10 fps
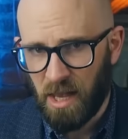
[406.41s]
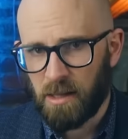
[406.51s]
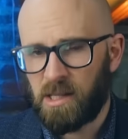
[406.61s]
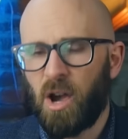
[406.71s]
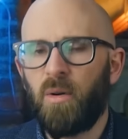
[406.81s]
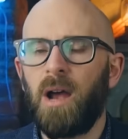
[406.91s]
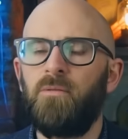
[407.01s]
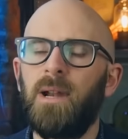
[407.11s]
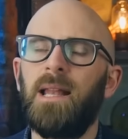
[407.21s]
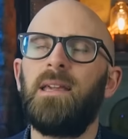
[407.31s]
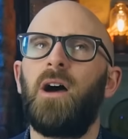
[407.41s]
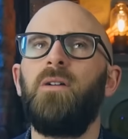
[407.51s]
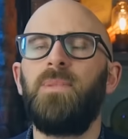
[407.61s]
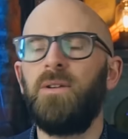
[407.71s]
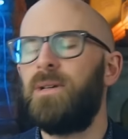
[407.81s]
So I really
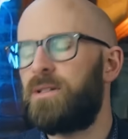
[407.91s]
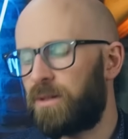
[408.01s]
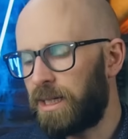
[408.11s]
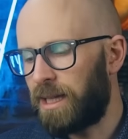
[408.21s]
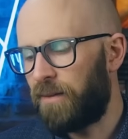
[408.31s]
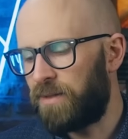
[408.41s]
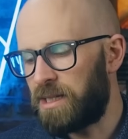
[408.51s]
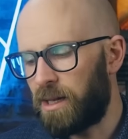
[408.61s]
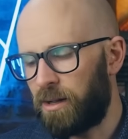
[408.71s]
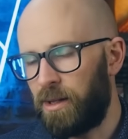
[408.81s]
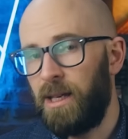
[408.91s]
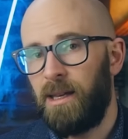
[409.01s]
hope you enjoyed that video.